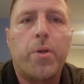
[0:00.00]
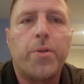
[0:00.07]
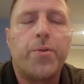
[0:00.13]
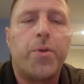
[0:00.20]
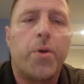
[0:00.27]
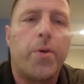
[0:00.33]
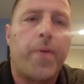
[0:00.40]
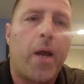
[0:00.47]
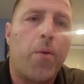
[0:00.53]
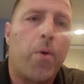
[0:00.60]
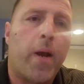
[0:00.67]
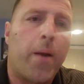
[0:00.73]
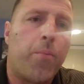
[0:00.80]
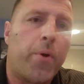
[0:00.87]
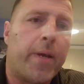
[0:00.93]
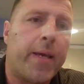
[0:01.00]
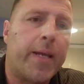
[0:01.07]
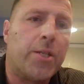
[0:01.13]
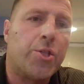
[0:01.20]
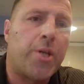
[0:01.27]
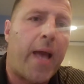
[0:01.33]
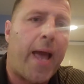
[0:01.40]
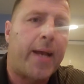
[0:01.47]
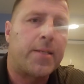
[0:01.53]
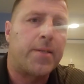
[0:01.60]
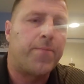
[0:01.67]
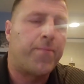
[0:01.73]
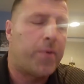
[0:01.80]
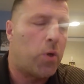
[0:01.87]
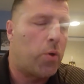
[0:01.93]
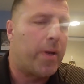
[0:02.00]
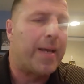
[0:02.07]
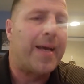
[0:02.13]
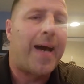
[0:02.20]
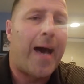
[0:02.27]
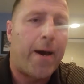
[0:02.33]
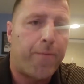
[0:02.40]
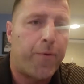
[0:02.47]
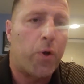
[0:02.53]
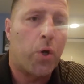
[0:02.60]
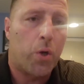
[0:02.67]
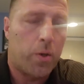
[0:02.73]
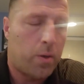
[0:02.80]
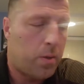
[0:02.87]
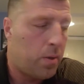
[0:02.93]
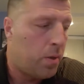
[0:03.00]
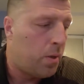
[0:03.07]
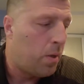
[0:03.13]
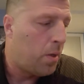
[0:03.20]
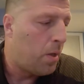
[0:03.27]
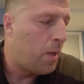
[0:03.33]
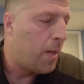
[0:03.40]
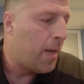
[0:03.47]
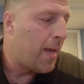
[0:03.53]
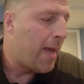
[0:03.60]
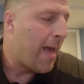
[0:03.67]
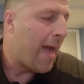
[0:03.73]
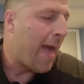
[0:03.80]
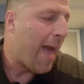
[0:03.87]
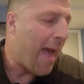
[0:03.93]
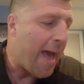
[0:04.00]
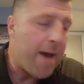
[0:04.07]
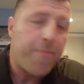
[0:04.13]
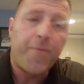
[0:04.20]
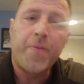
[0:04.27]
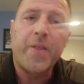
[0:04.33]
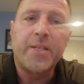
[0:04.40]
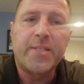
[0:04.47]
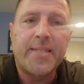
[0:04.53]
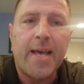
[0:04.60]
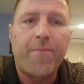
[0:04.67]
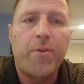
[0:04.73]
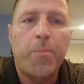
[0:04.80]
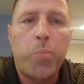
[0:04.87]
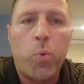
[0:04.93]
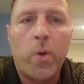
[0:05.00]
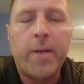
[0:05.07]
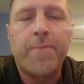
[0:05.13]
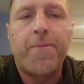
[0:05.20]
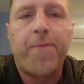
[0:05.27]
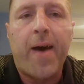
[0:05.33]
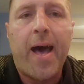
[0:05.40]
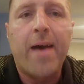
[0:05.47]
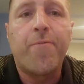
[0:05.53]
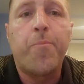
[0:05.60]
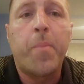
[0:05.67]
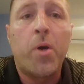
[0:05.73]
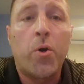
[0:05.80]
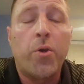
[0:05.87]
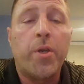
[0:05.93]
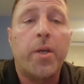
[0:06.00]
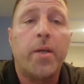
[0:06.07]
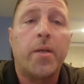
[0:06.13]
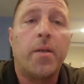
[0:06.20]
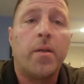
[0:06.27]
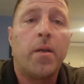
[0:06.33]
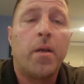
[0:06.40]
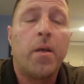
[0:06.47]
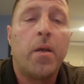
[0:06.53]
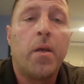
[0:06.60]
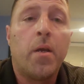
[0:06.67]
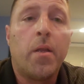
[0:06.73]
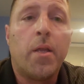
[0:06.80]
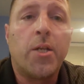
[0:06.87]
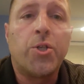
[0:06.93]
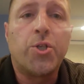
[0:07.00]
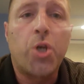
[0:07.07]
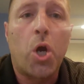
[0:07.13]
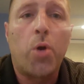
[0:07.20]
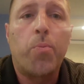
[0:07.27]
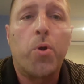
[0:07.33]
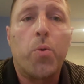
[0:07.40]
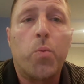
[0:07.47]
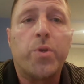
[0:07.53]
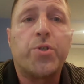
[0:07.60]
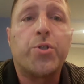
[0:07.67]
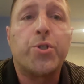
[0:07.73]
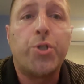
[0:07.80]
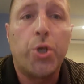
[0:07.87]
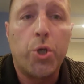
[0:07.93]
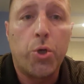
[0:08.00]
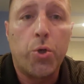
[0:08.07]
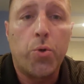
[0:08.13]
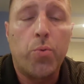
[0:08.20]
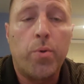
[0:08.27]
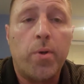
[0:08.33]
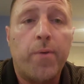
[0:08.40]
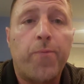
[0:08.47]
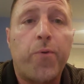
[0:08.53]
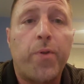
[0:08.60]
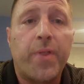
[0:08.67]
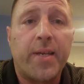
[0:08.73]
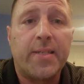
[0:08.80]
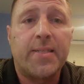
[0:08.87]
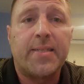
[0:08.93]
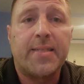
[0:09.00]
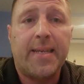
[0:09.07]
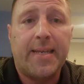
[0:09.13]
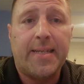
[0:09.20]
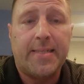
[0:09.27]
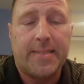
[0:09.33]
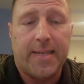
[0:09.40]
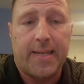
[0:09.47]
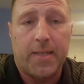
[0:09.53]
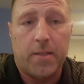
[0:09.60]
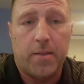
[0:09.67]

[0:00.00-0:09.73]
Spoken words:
to do, they were able to get Jacksonville to cover half of the $7.5 million that Schobert was due for this season.